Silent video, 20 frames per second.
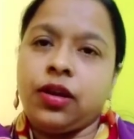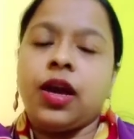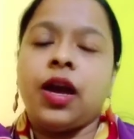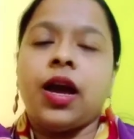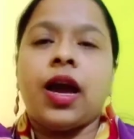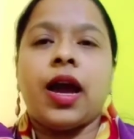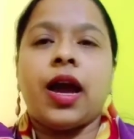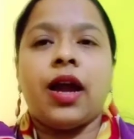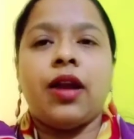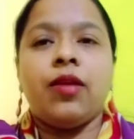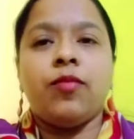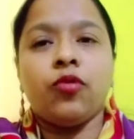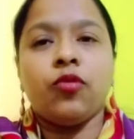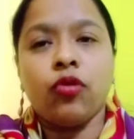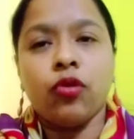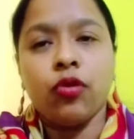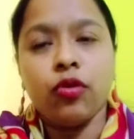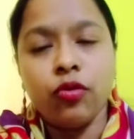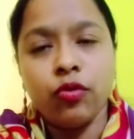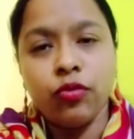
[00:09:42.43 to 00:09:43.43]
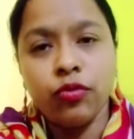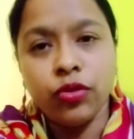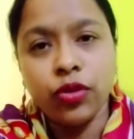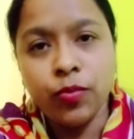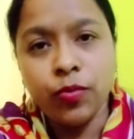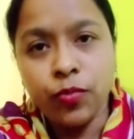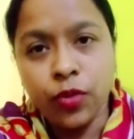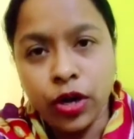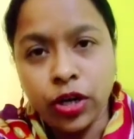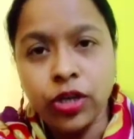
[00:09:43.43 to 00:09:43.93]
And the
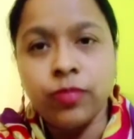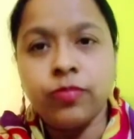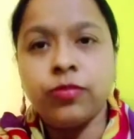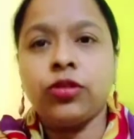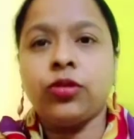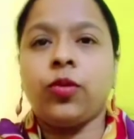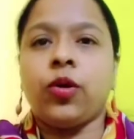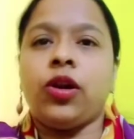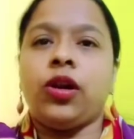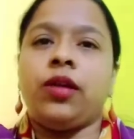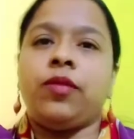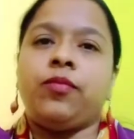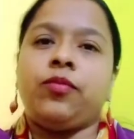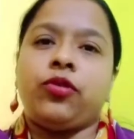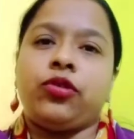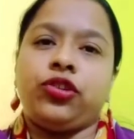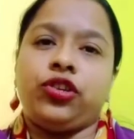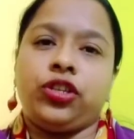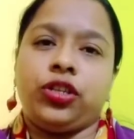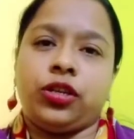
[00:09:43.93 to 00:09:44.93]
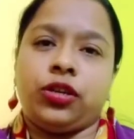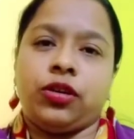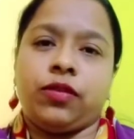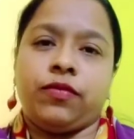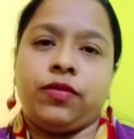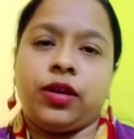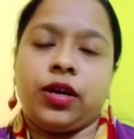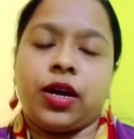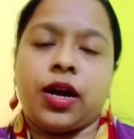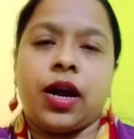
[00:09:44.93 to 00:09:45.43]
bottom swollen portion of
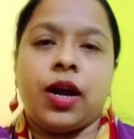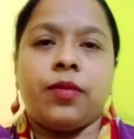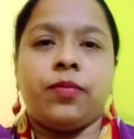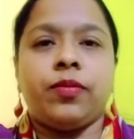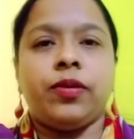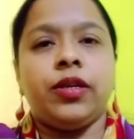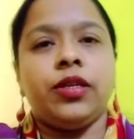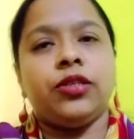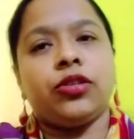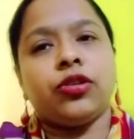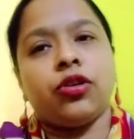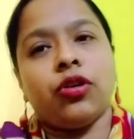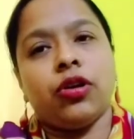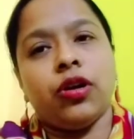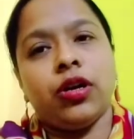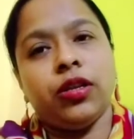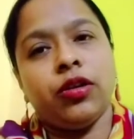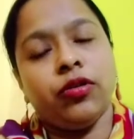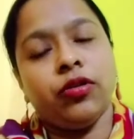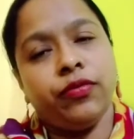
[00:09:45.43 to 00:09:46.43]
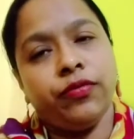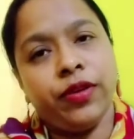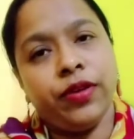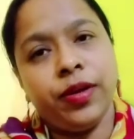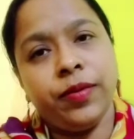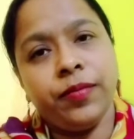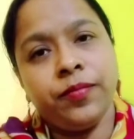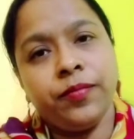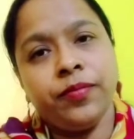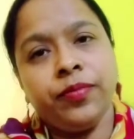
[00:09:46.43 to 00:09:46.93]
the carpel is called the ovary,